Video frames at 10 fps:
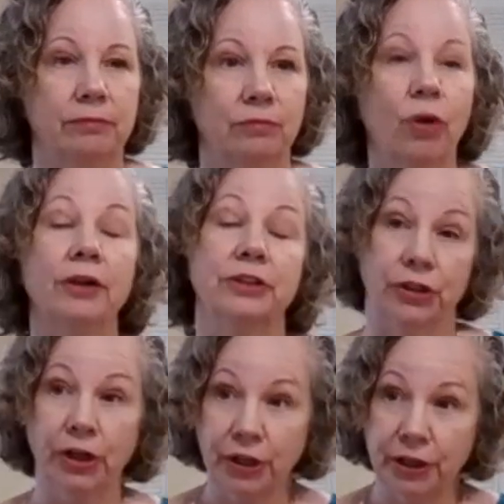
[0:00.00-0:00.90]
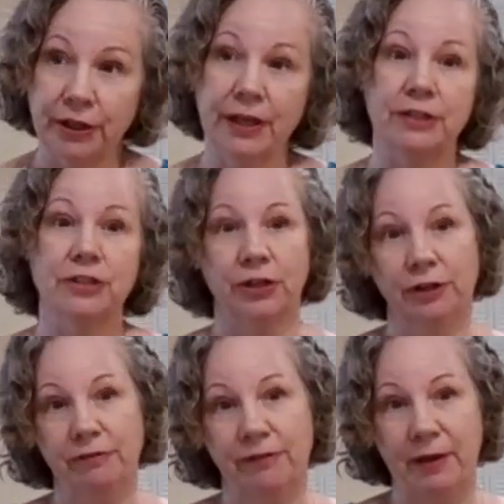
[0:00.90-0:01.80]
well, to her and to
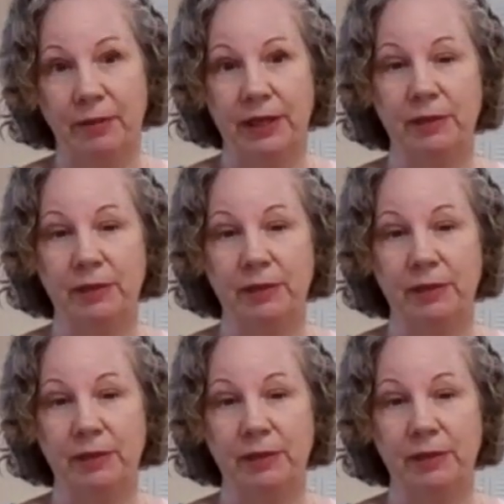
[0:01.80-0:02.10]
her family,